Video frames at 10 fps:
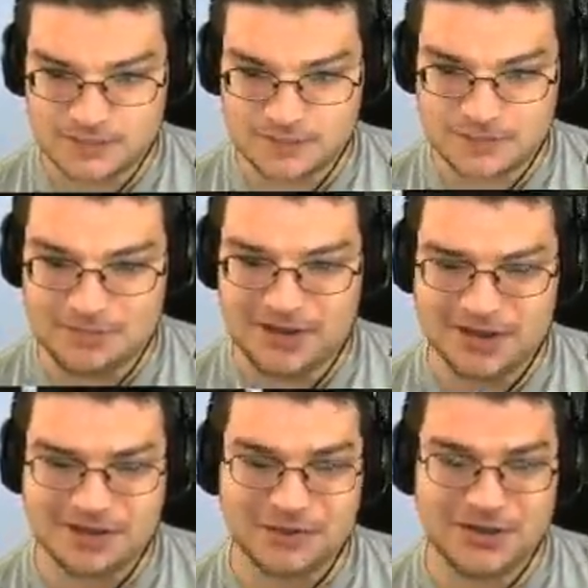But I'm
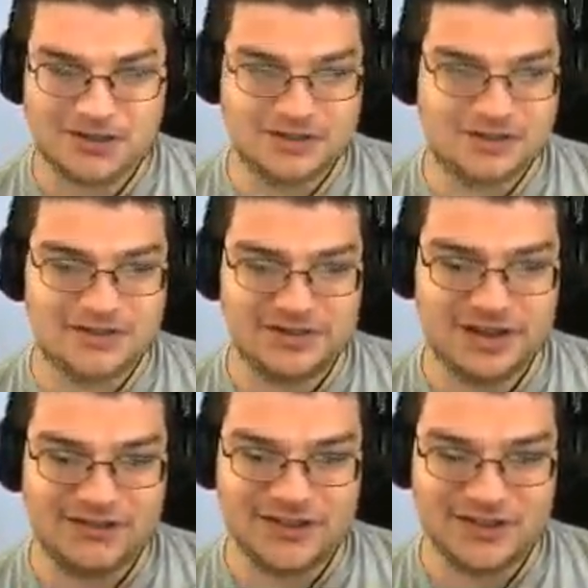liking the way it looks.
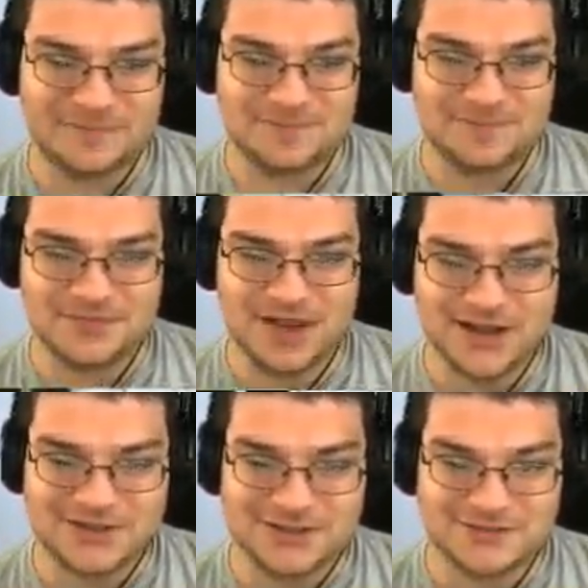I mean, I
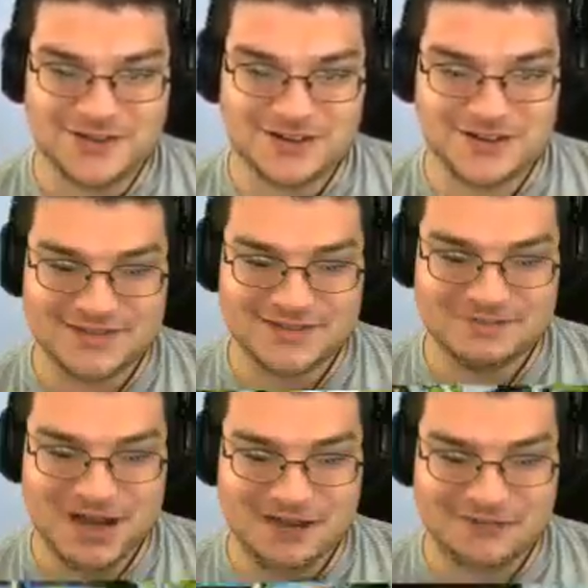actually recognize this
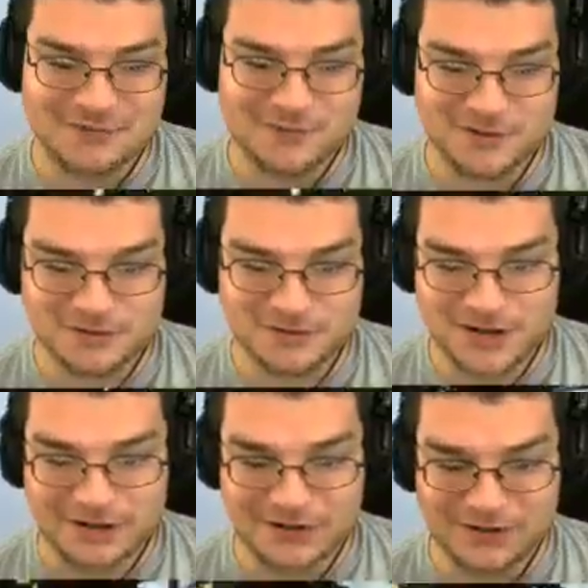map from
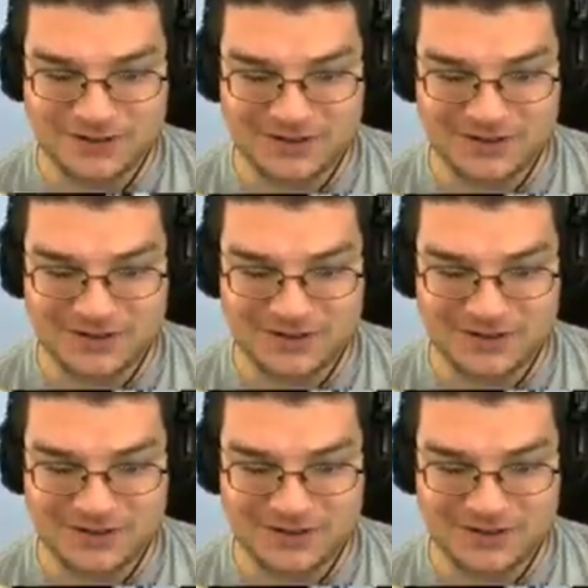Underground,